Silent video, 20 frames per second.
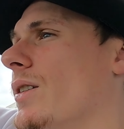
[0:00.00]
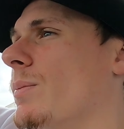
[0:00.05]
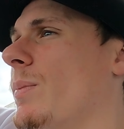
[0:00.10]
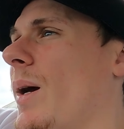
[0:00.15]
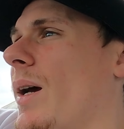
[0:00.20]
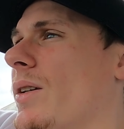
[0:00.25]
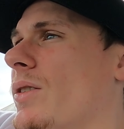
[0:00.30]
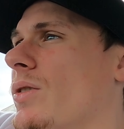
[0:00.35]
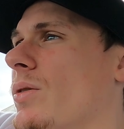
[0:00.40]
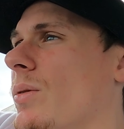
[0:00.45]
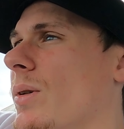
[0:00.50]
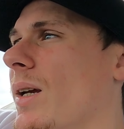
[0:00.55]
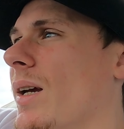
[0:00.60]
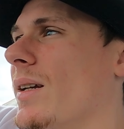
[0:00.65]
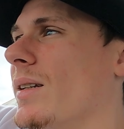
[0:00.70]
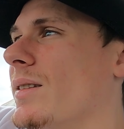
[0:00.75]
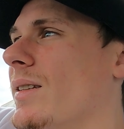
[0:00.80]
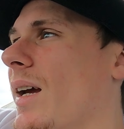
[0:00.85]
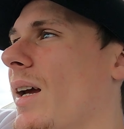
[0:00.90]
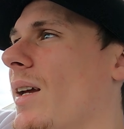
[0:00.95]
the past 28
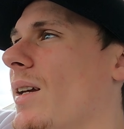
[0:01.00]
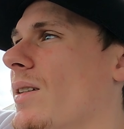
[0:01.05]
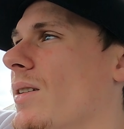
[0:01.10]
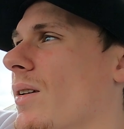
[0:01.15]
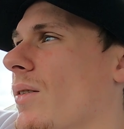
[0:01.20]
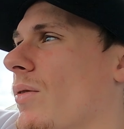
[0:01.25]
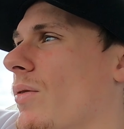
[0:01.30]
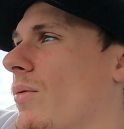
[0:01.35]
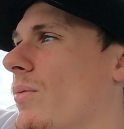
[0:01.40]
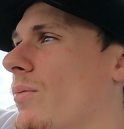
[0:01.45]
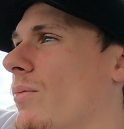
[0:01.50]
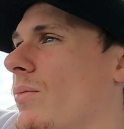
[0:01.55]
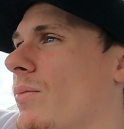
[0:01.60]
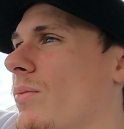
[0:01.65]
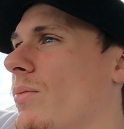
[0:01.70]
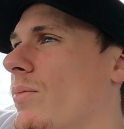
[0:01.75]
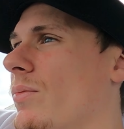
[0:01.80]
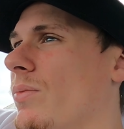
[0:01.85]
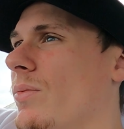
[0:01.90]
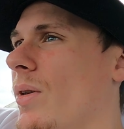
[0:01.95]
days of,
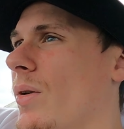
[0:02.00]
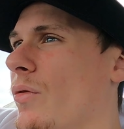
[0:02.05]
you know,